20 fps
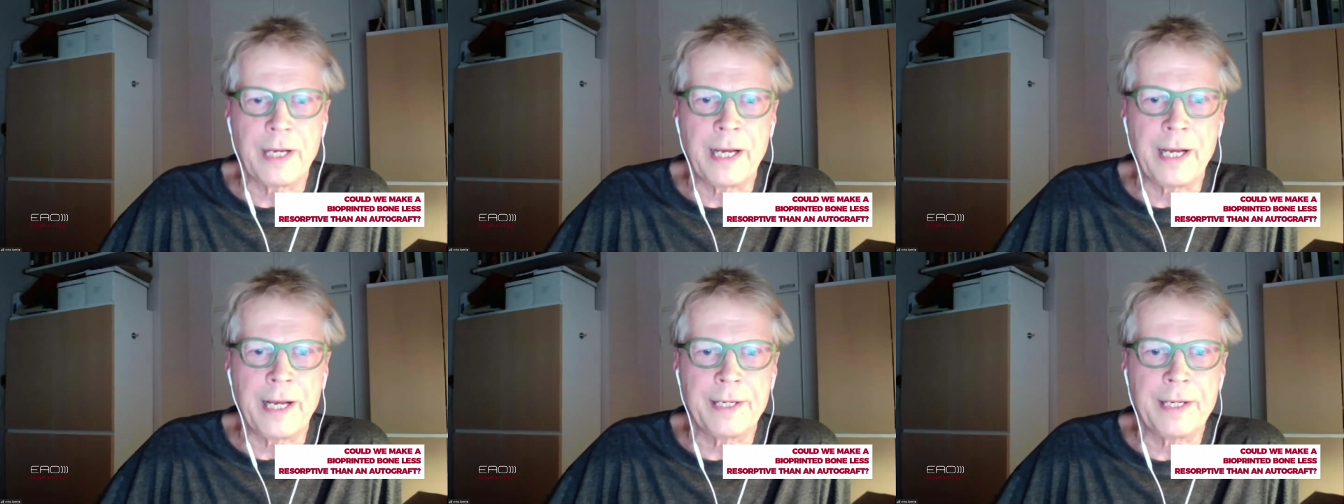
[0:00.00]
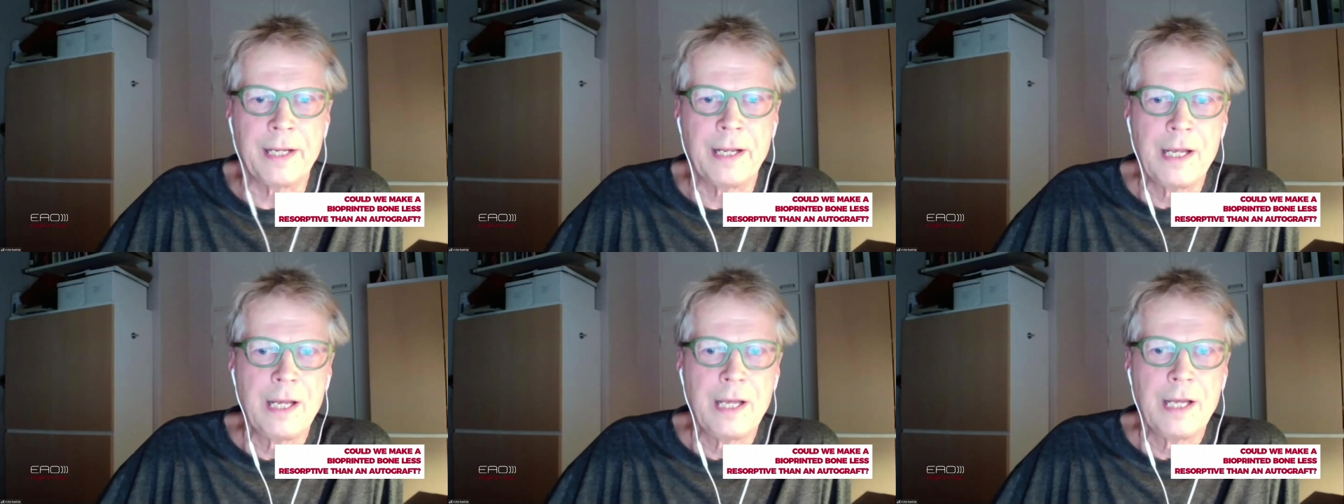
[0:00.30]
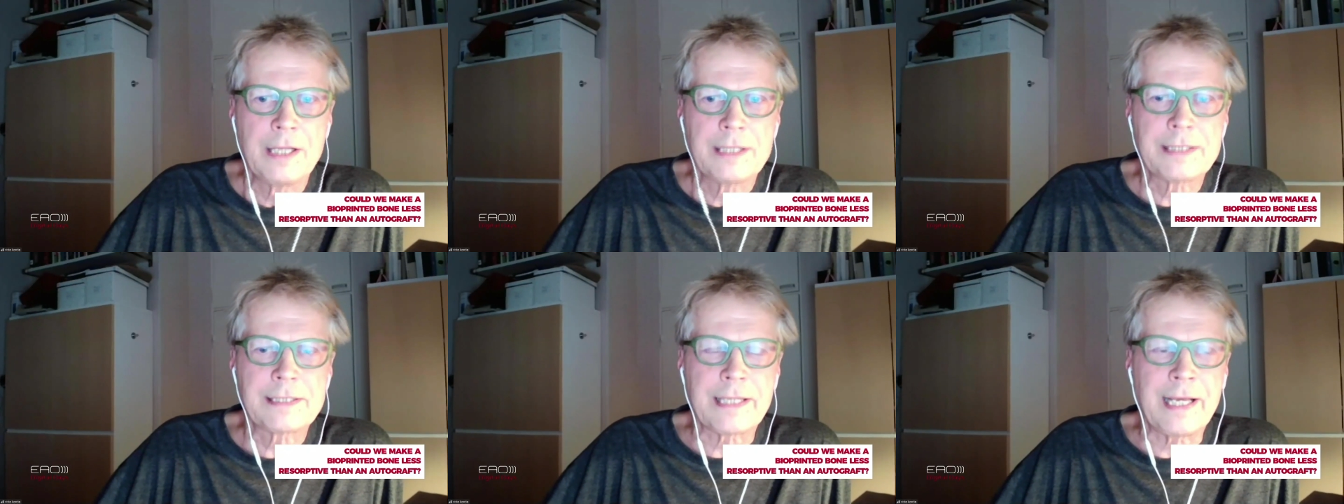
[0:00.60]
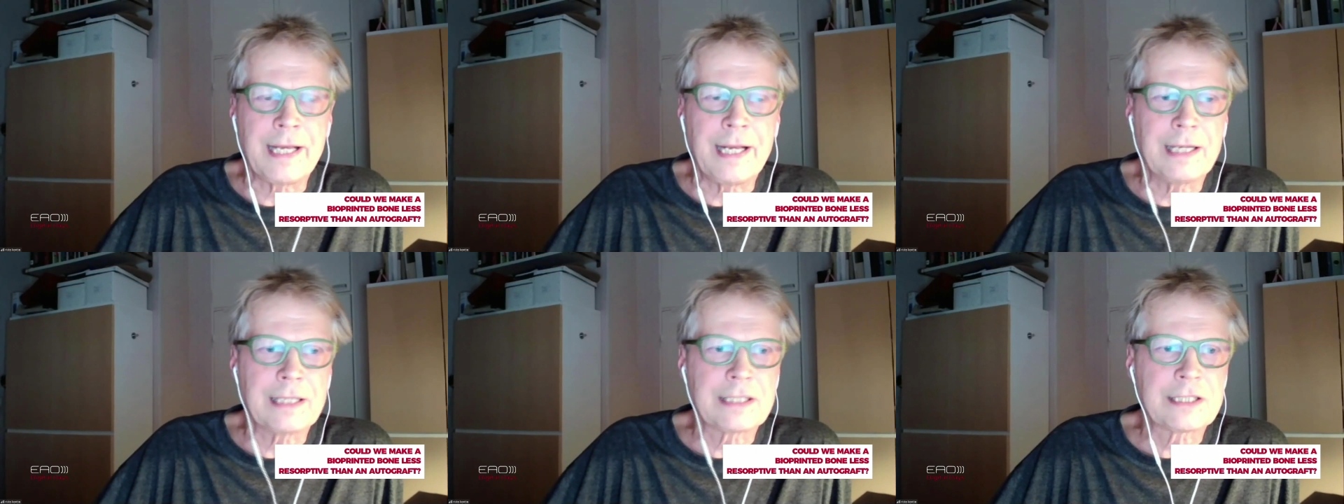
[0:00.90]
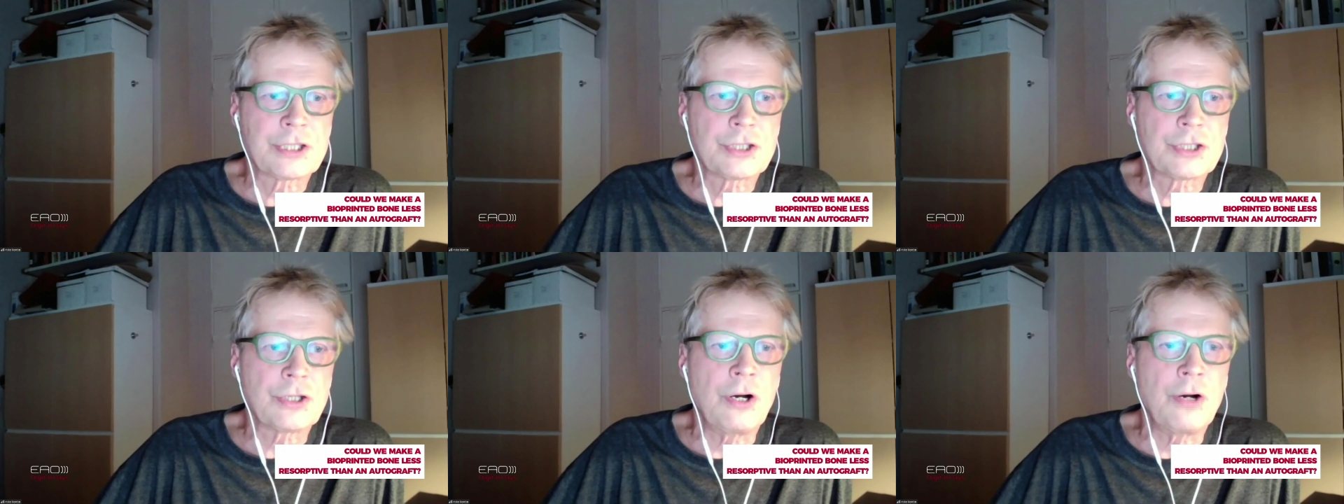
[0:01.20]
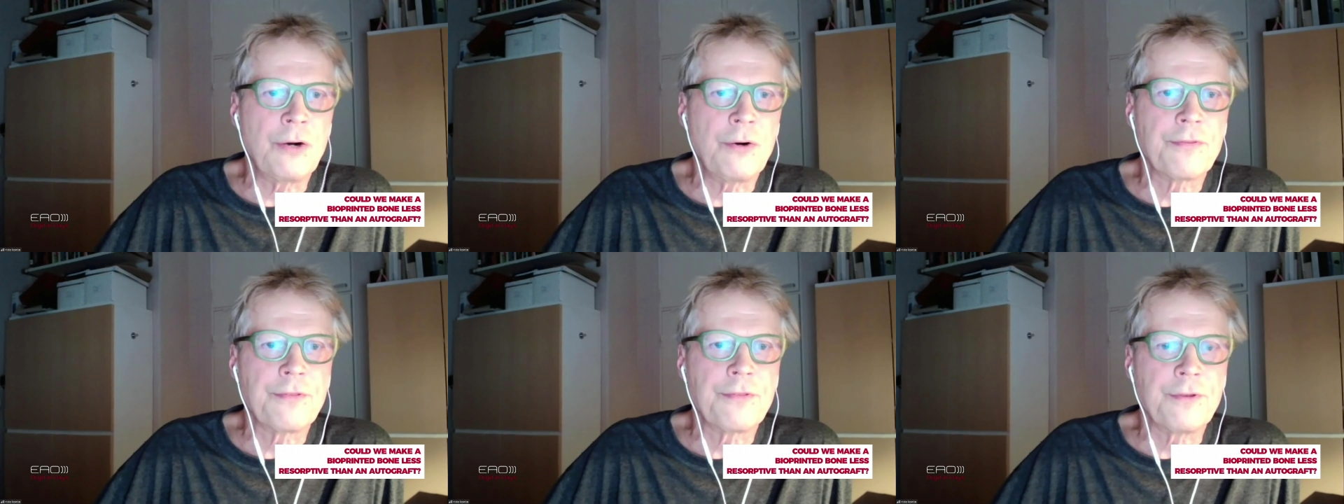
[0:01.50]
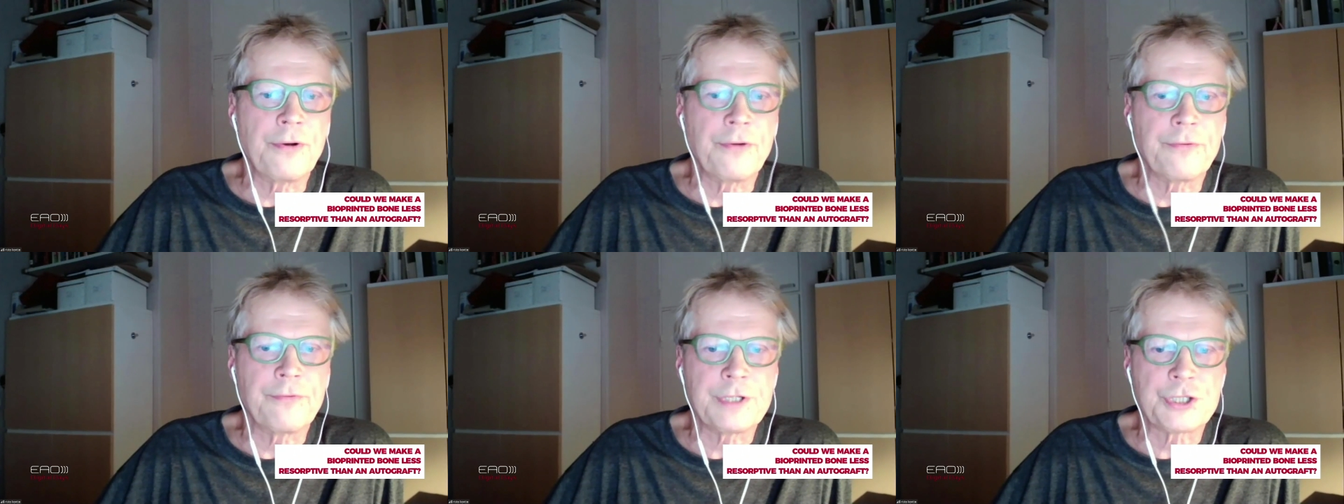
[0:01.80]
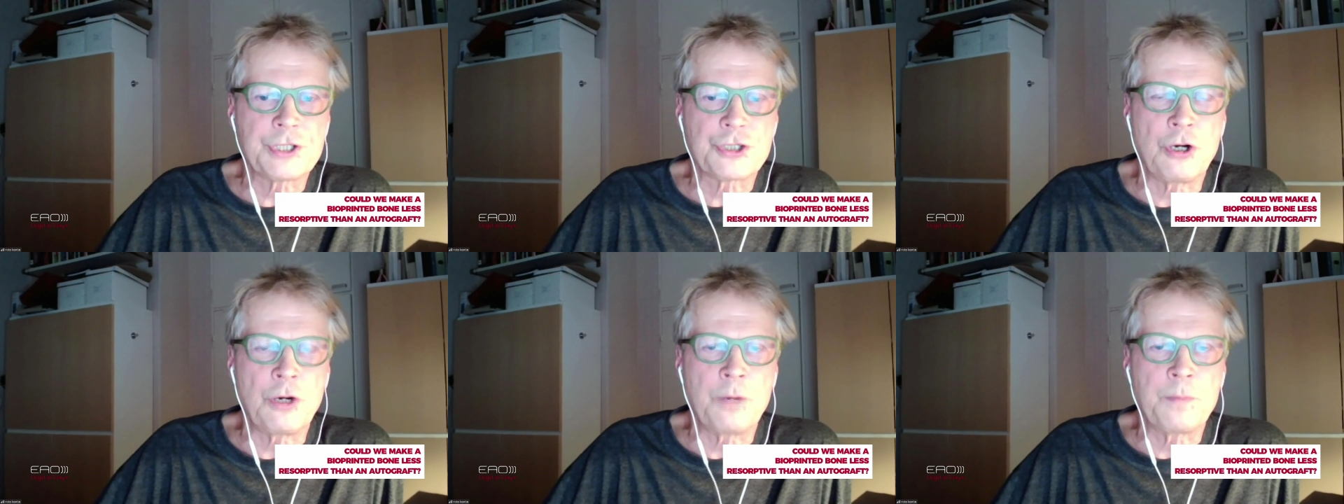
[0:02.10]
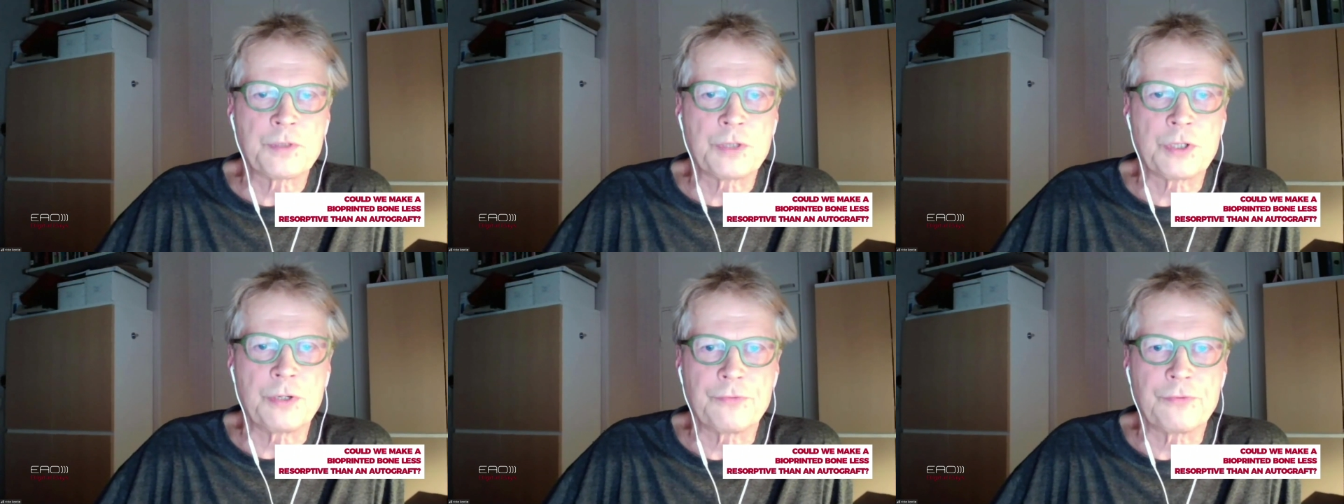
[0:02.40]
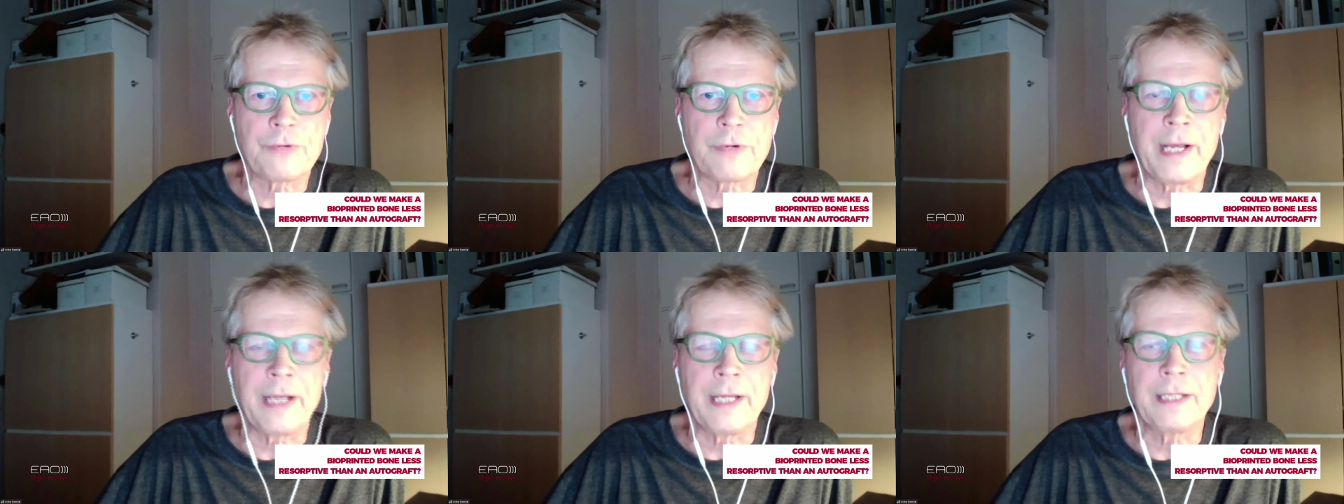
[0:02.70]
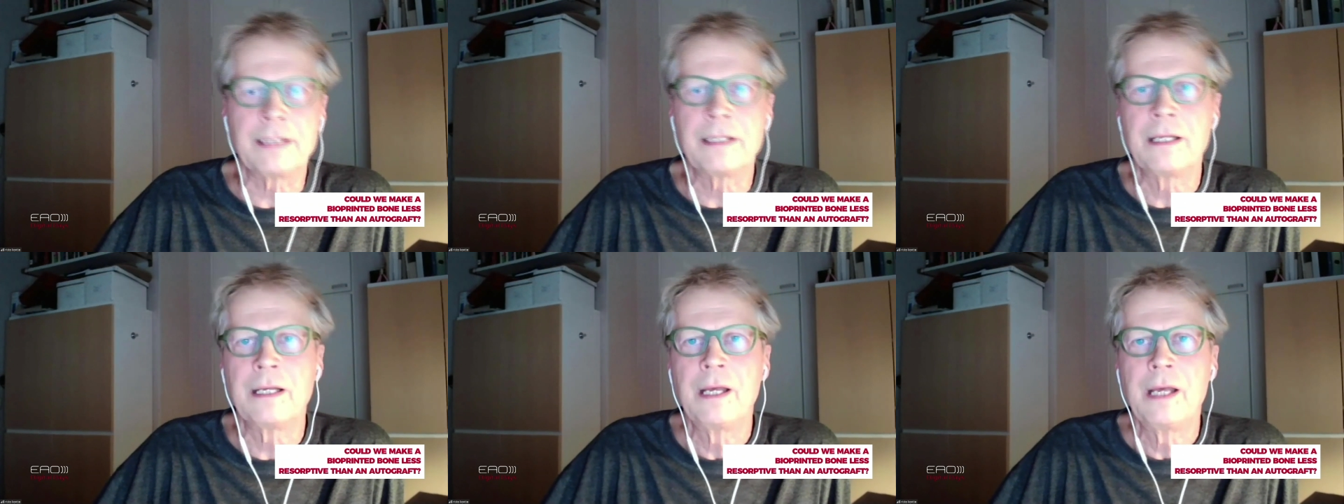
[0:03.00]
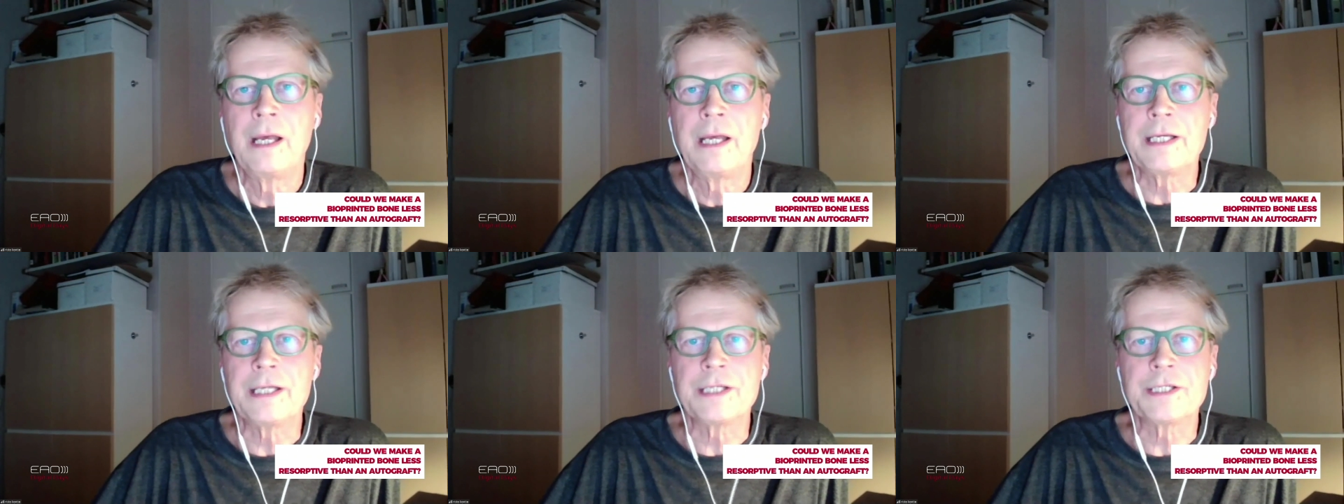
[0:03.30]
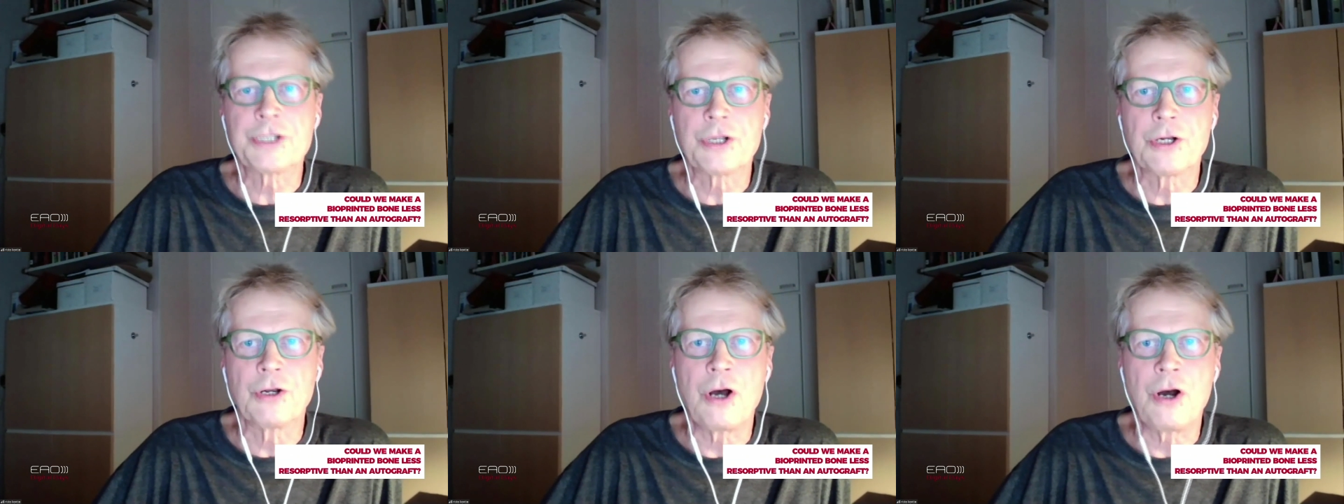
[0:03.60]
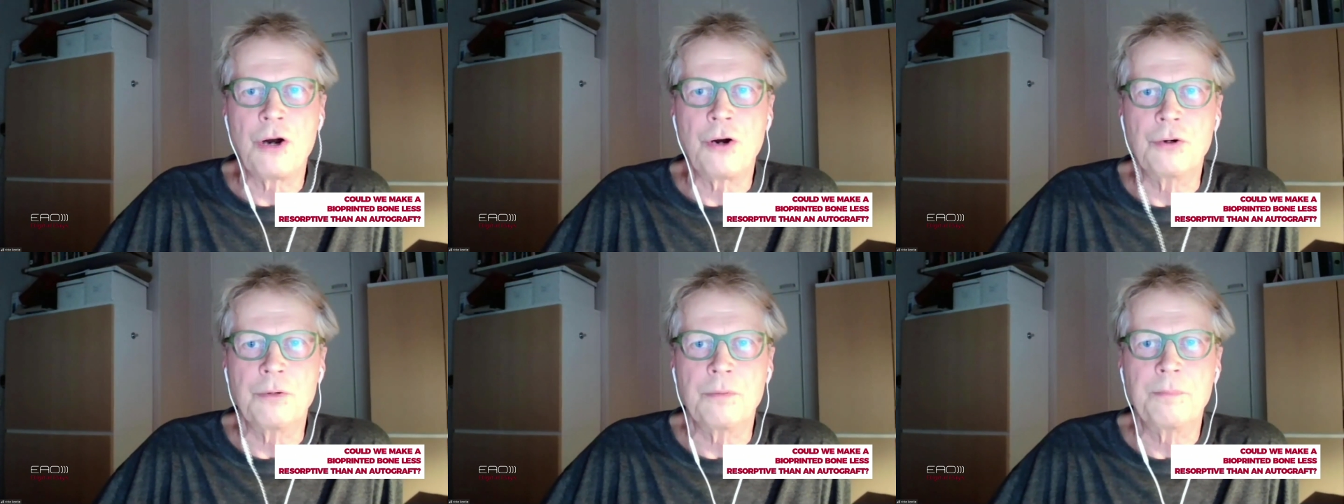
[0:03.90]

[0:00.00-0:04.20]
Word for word: and cells, so the resorption rate is low.